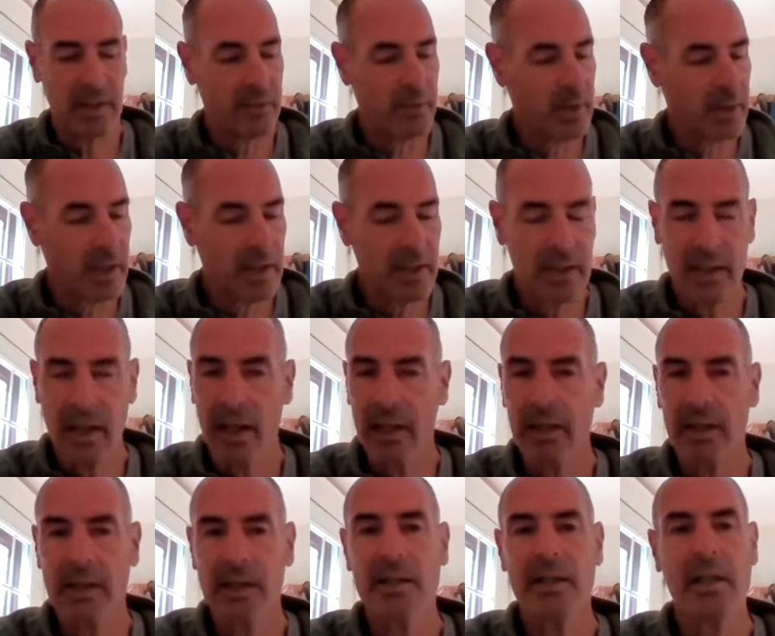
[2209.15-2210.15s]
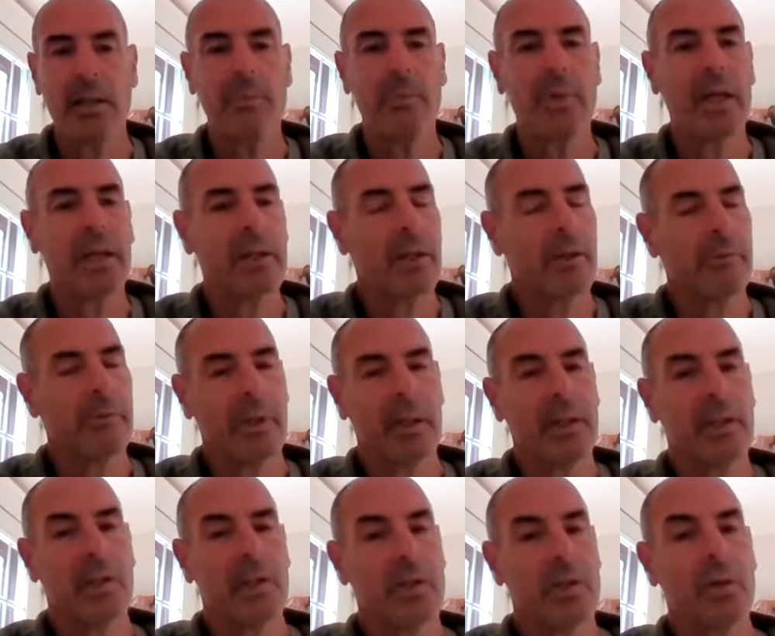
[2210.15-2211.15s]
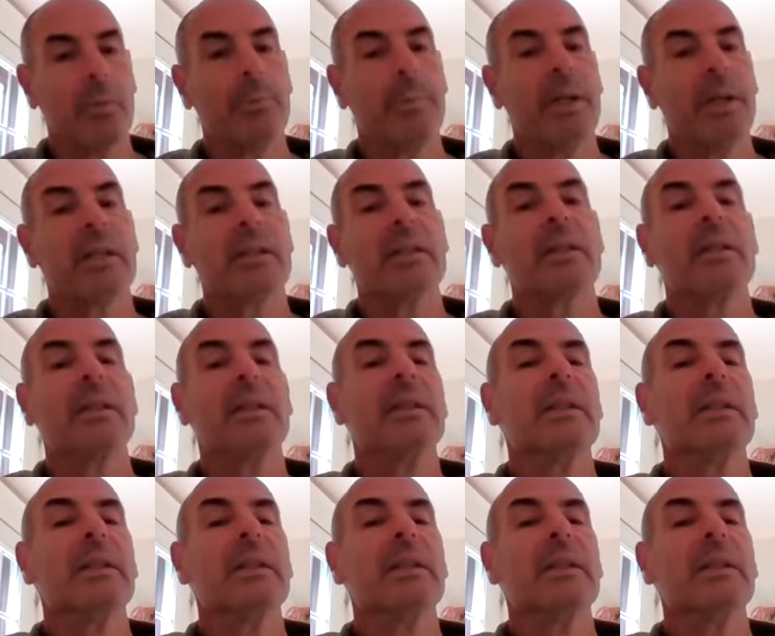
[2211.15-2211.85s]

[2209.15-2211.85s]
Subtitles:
even they seem like they're really stupid,